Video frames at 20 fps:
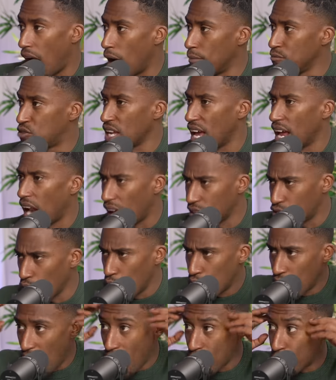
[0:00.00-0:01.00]
Like, yeah. I'm saying I
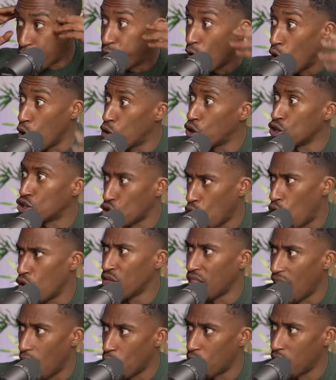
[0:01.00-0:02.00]
don't like focus
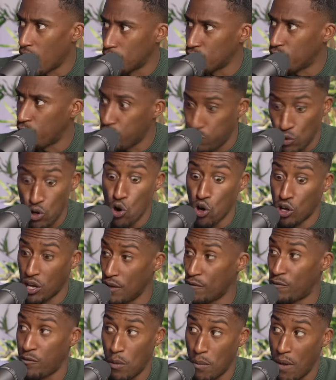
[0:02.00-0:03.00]
on that when I'm
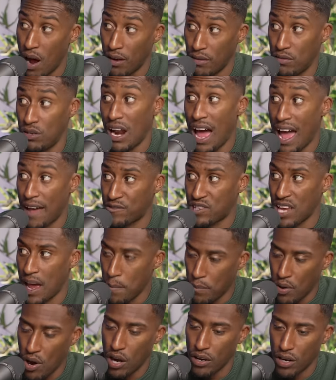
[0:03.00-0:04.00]
looking for my
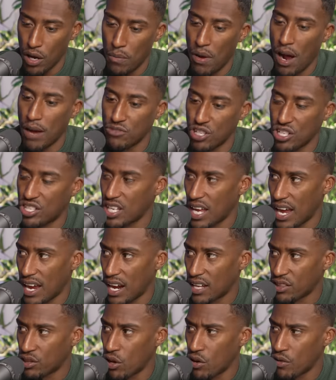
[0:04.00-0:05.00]
lifetime partner. But I'm just
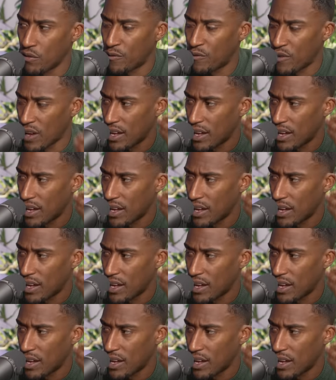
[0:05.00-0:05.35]
saying I don't